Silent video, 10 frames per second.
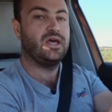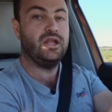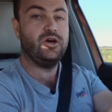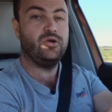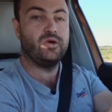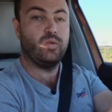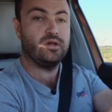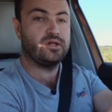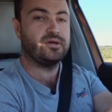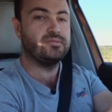Hello and
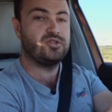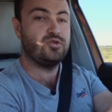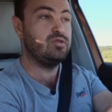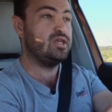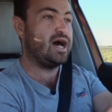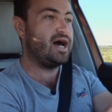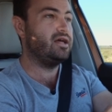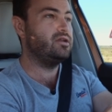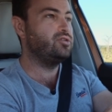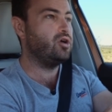welcome to the
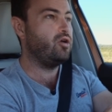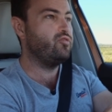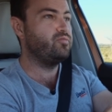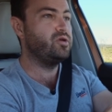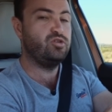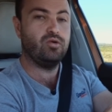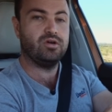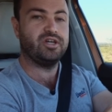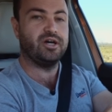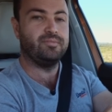island of
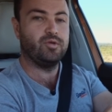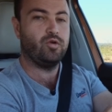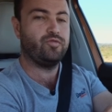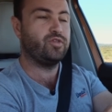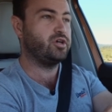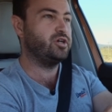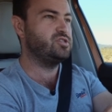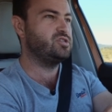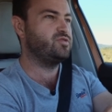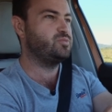Mallorca off the
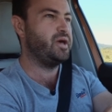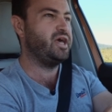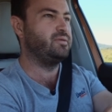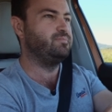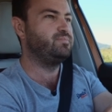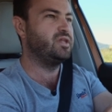coast of Spain.